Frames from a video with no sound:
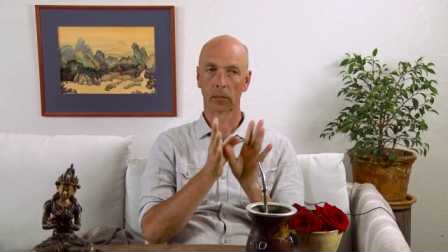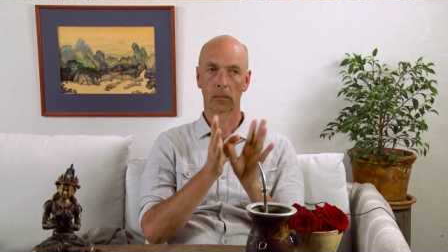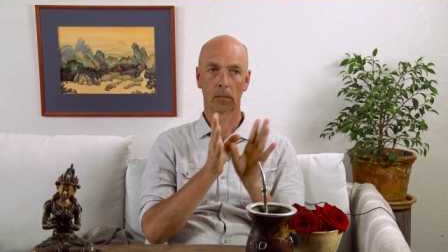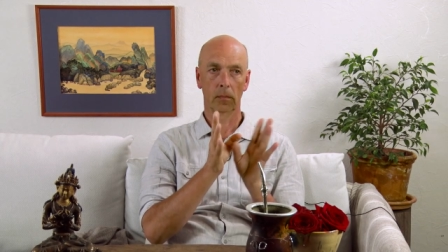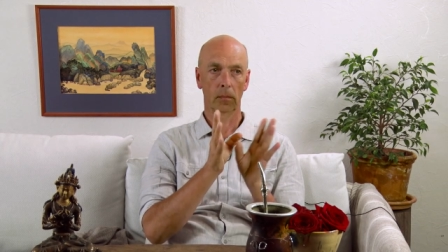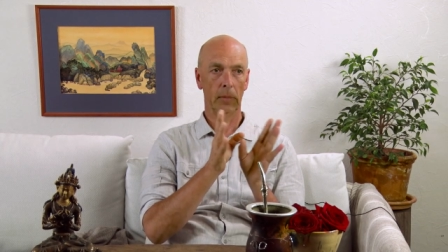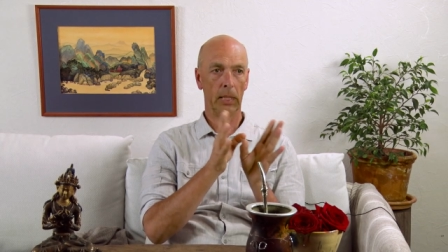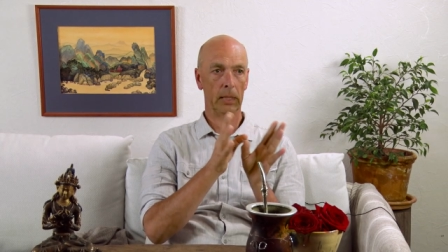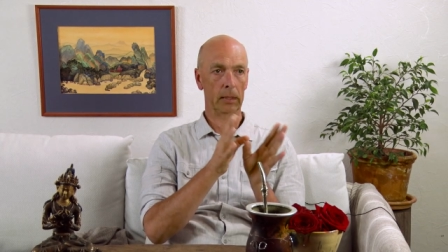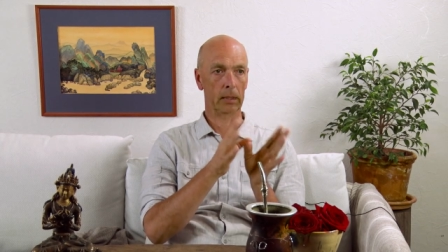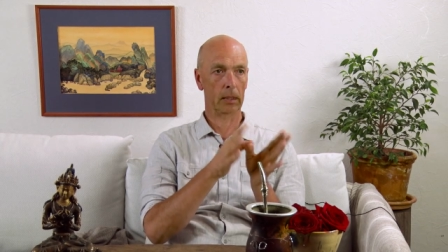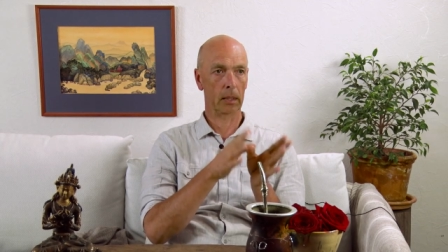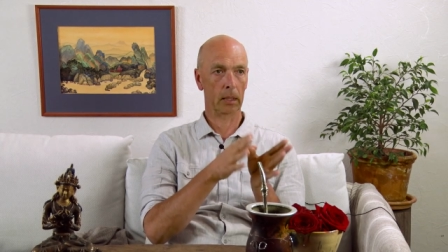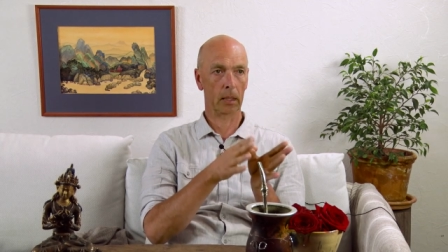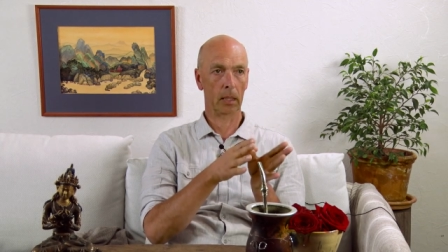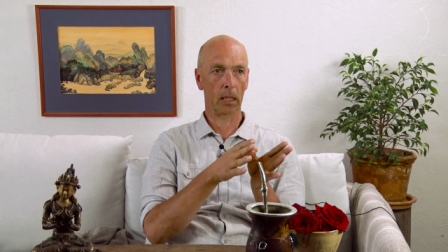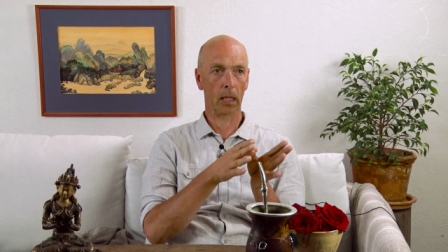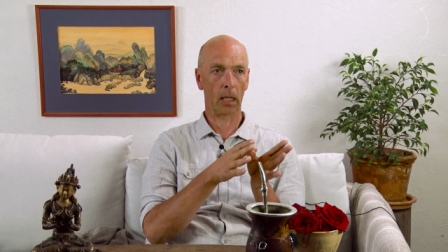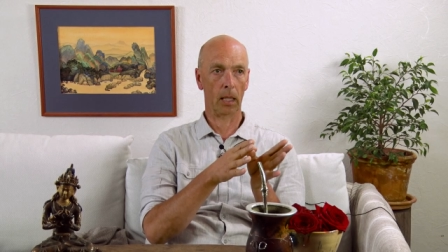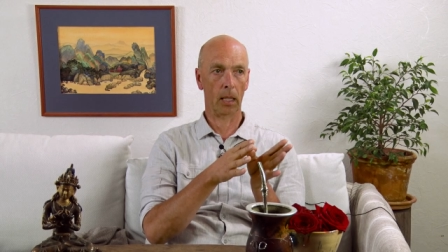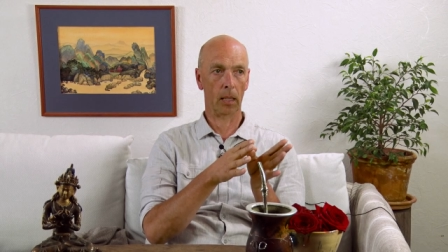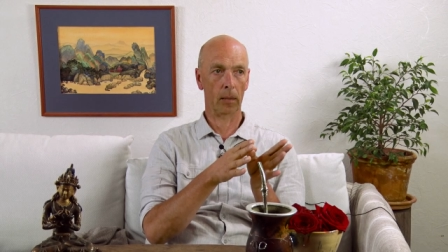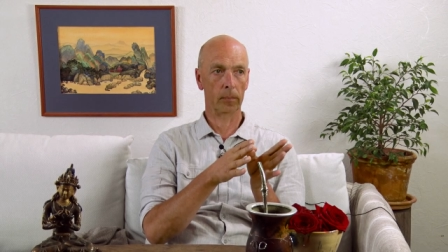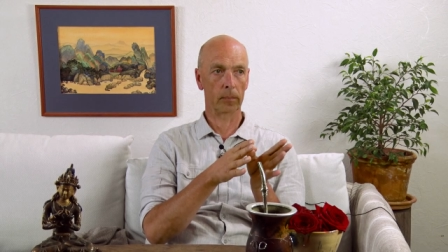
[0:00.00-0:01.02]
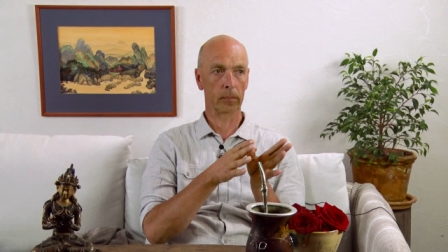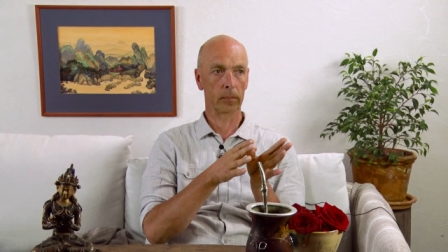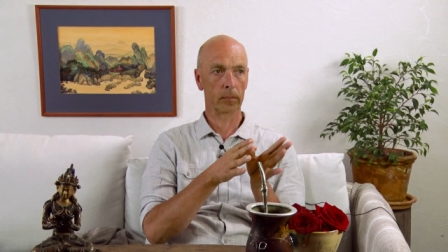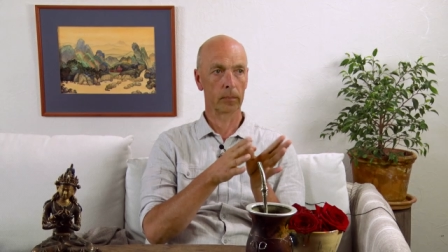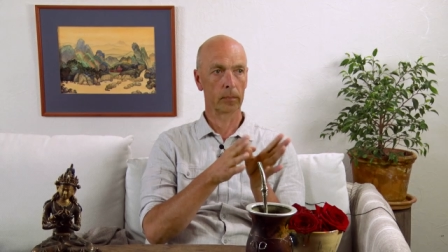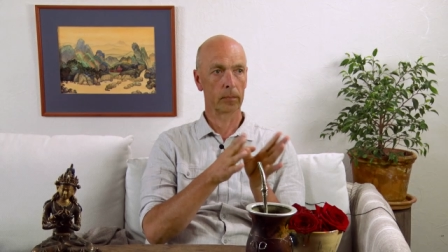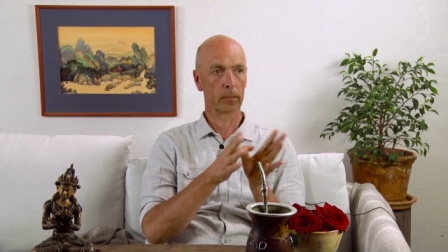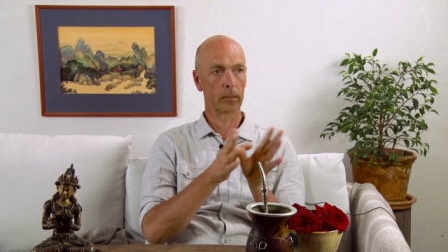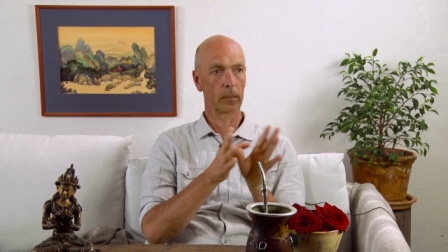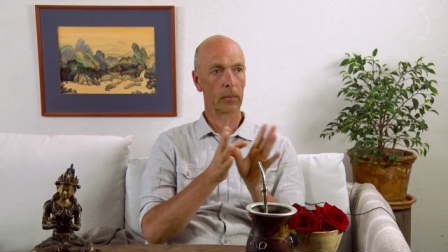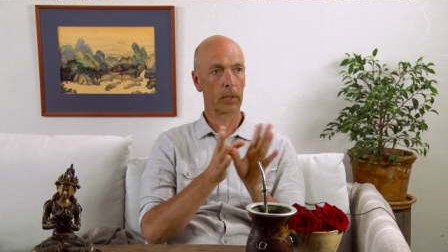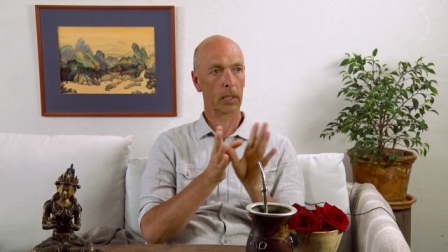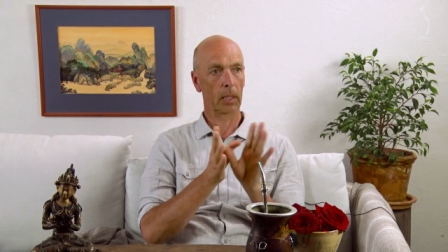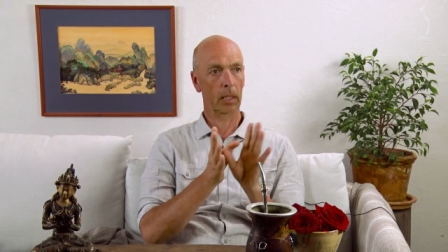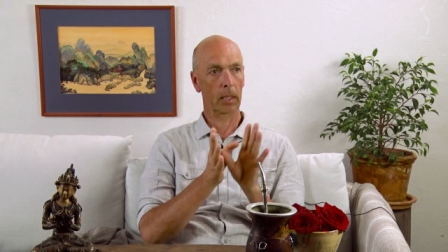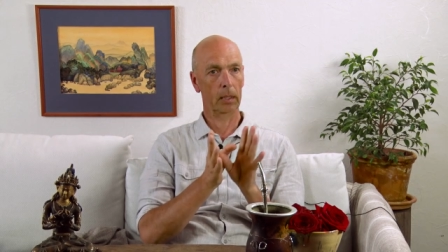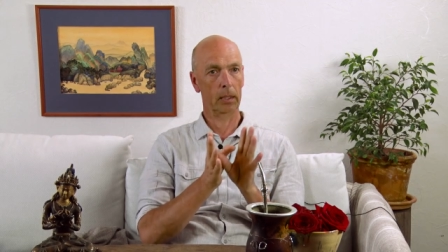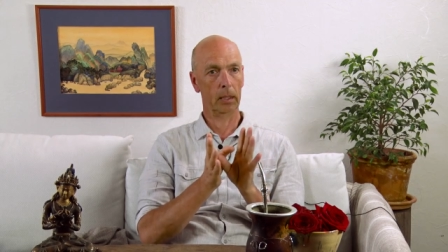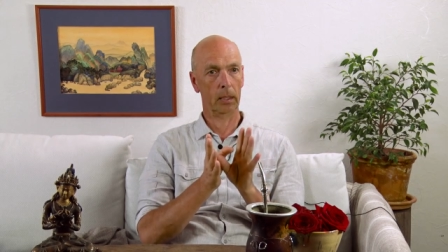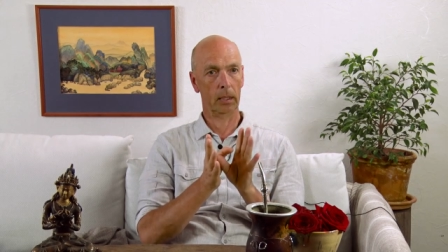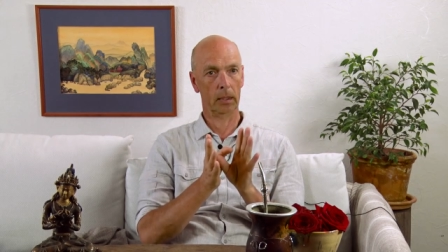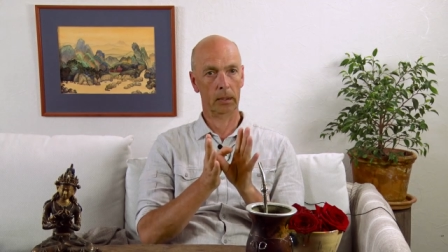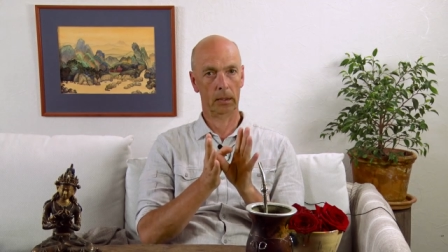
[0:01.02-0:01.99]
mental calm
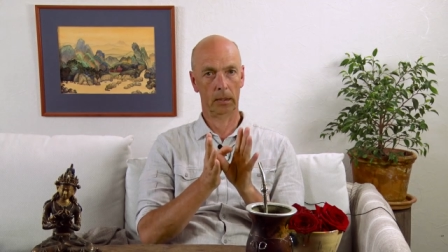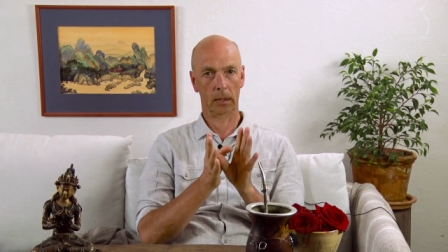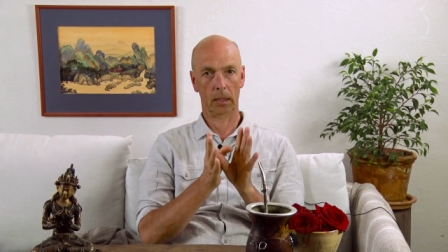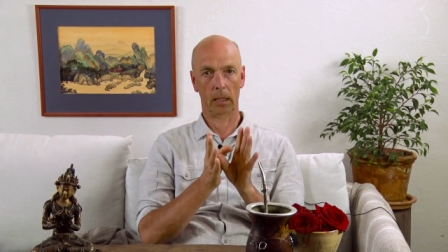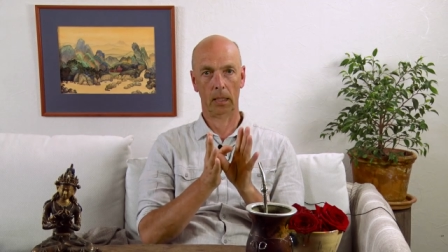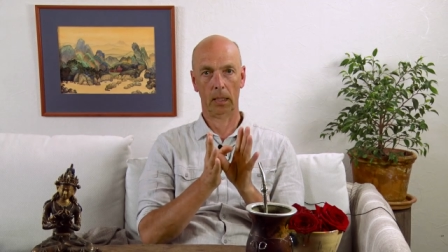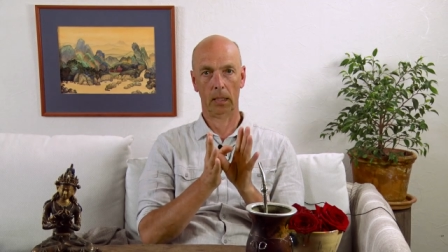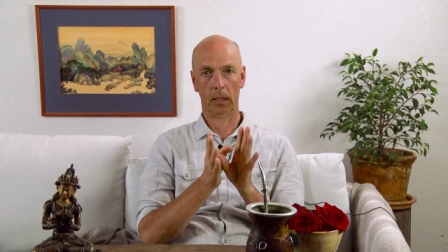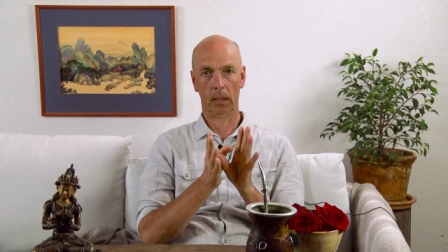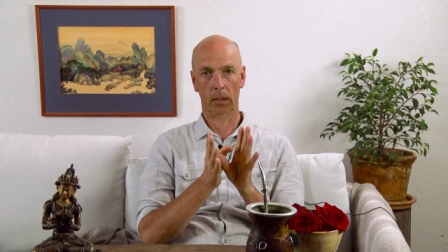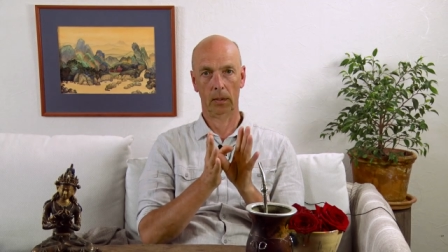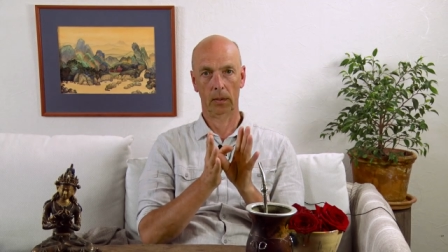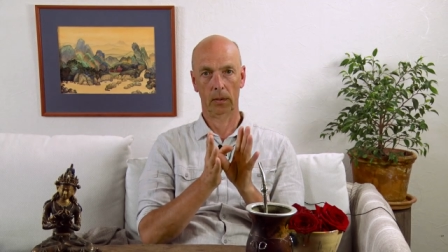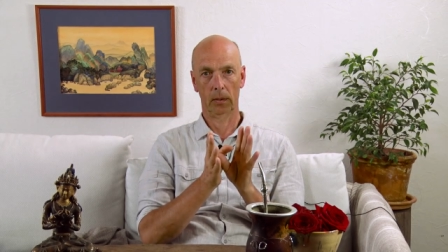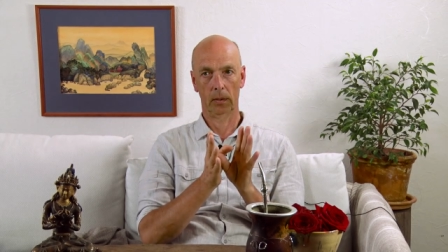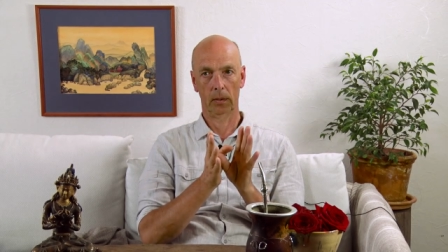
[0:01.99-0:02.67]
and insight.